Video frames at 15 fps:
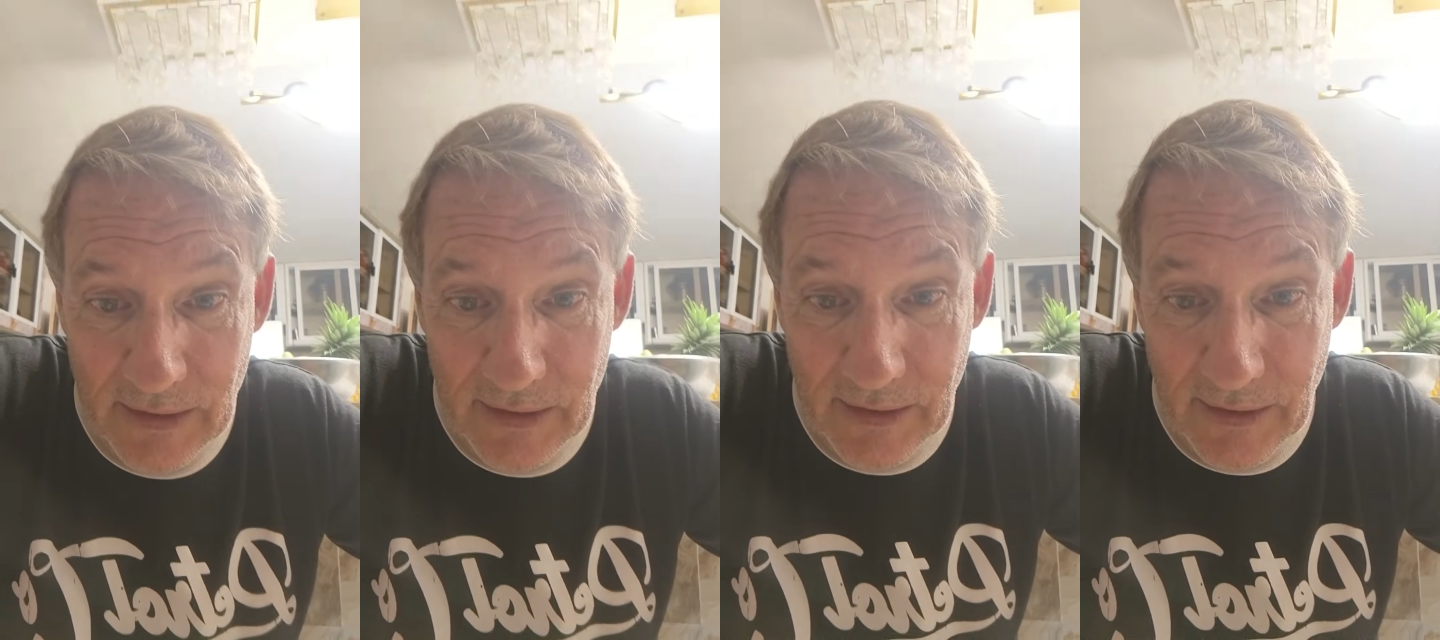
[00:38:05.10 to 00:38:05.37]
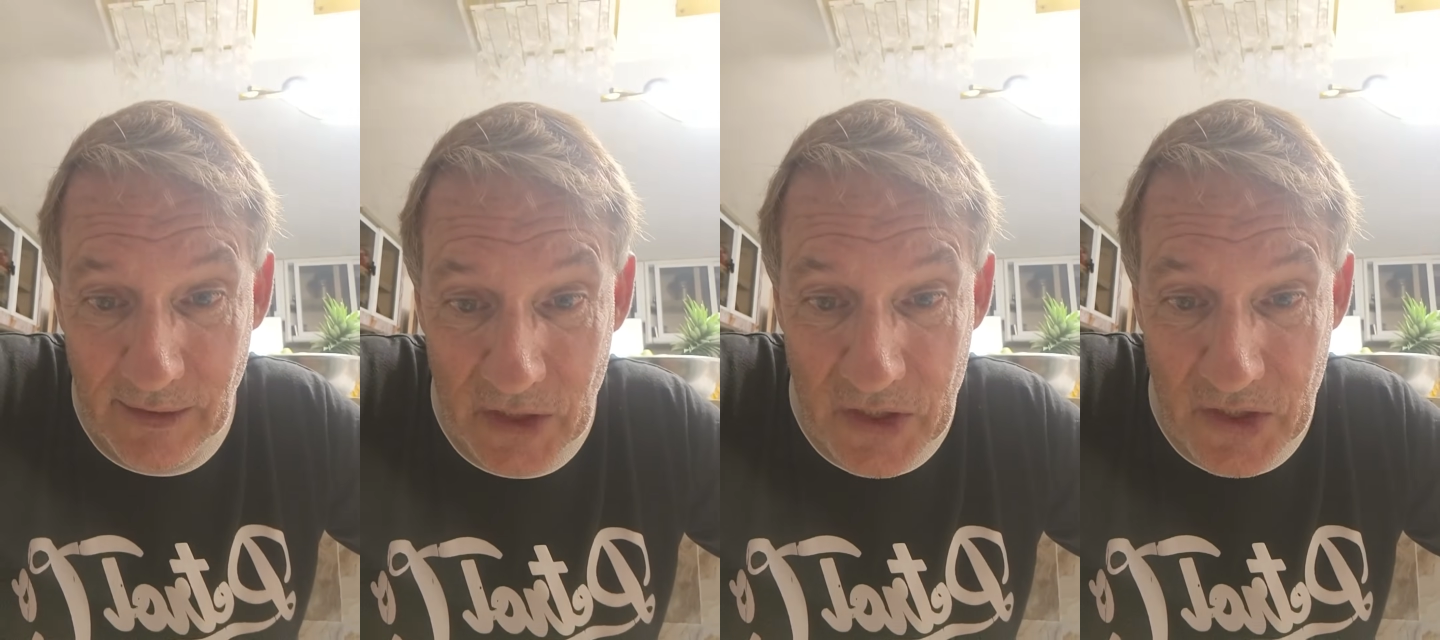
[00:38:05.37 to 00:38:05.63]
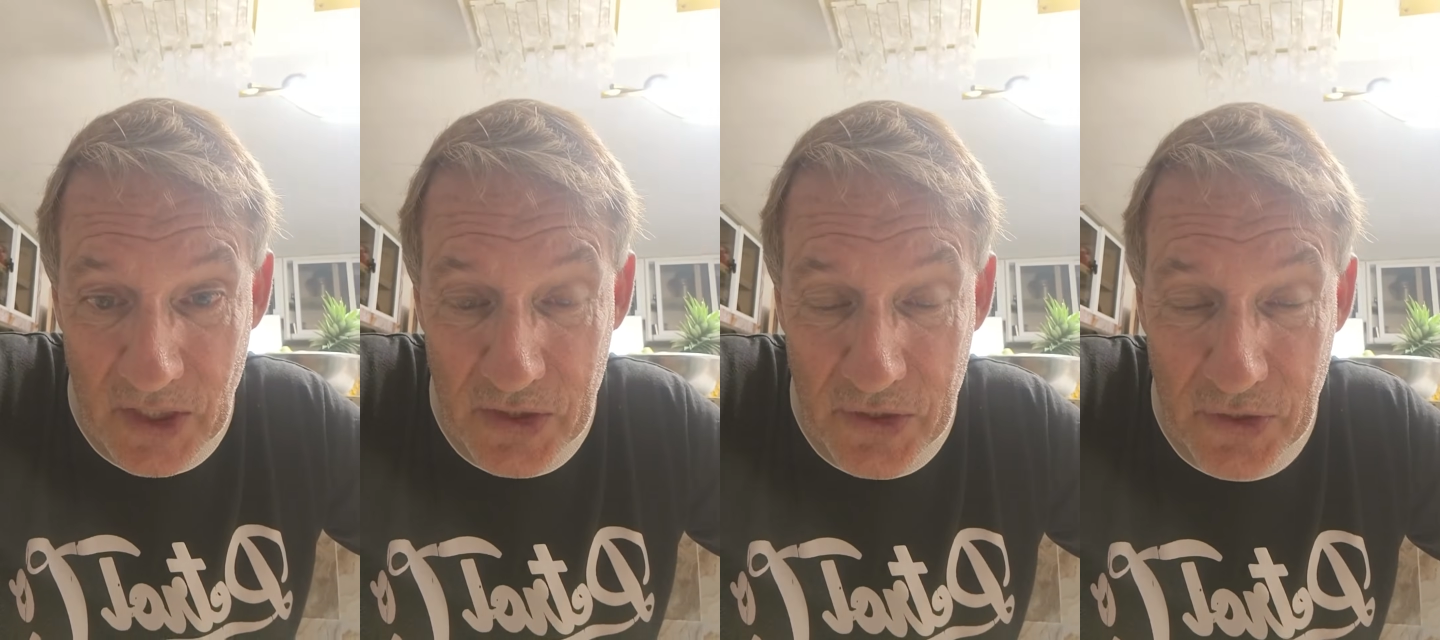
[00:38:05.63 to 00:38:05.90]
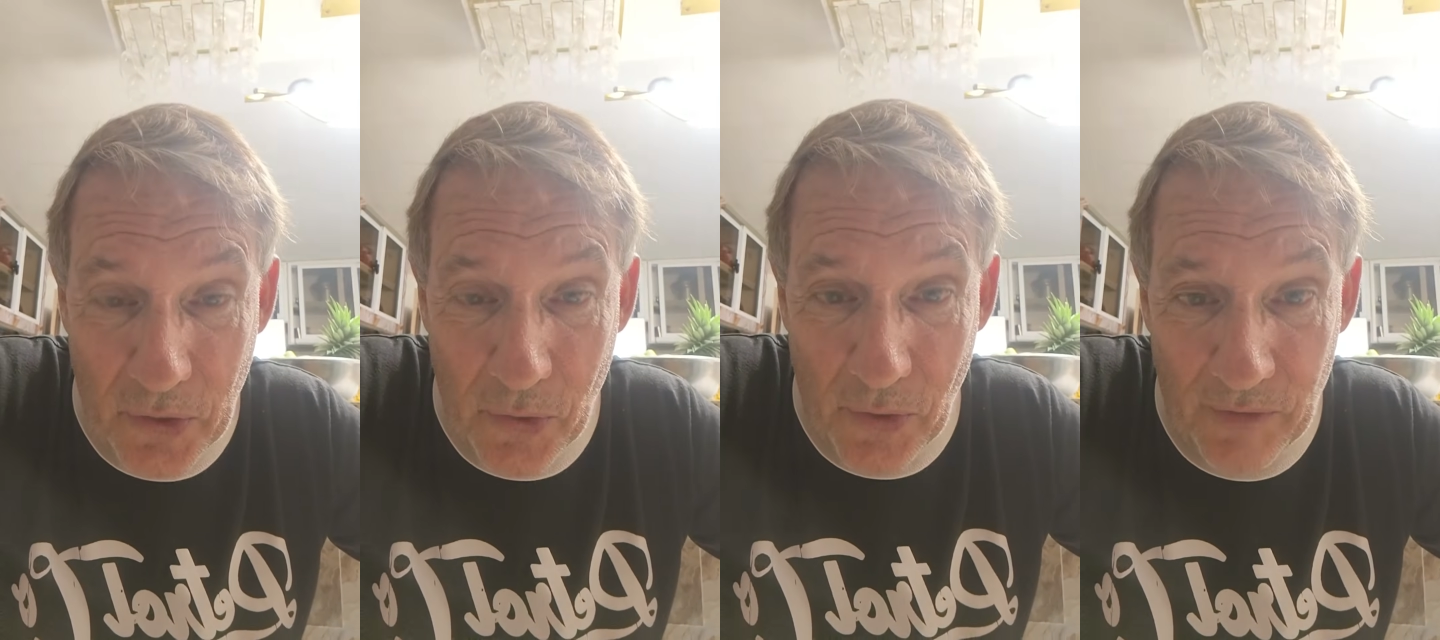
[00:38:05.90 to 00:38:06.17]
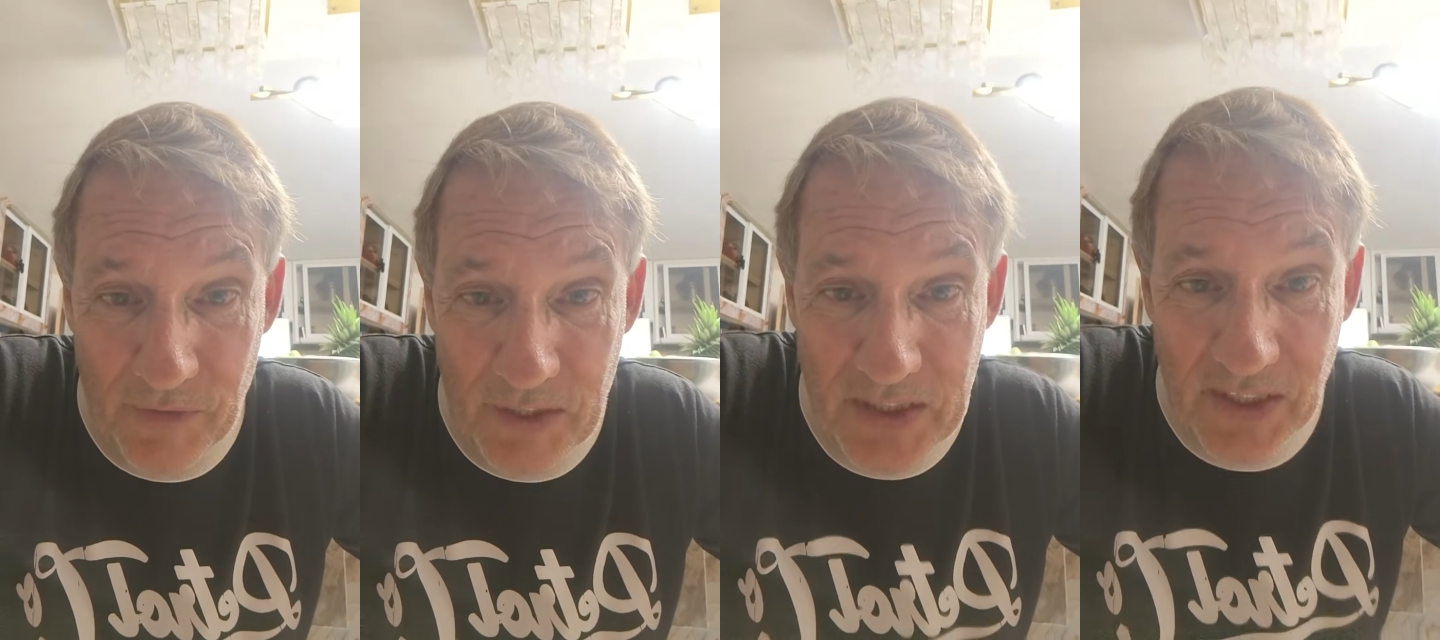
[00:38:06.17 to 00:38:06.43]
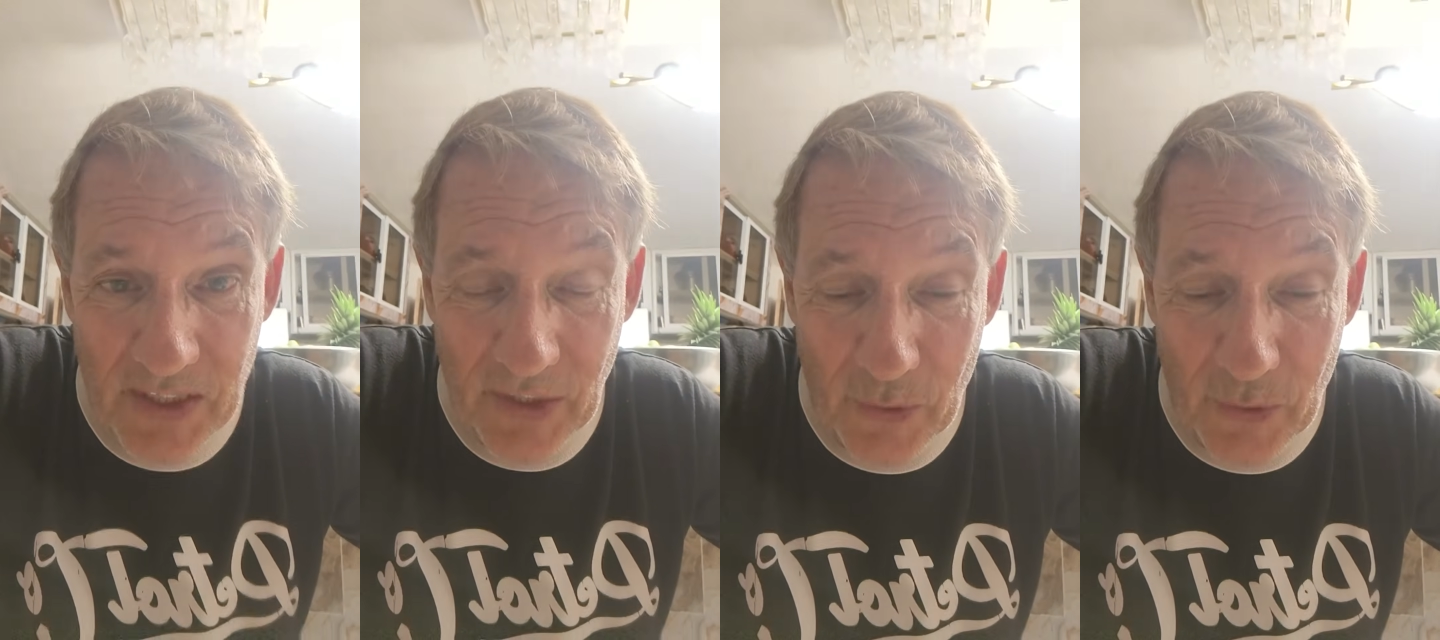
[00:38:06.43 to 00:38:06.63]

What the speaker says: She sees you going visiting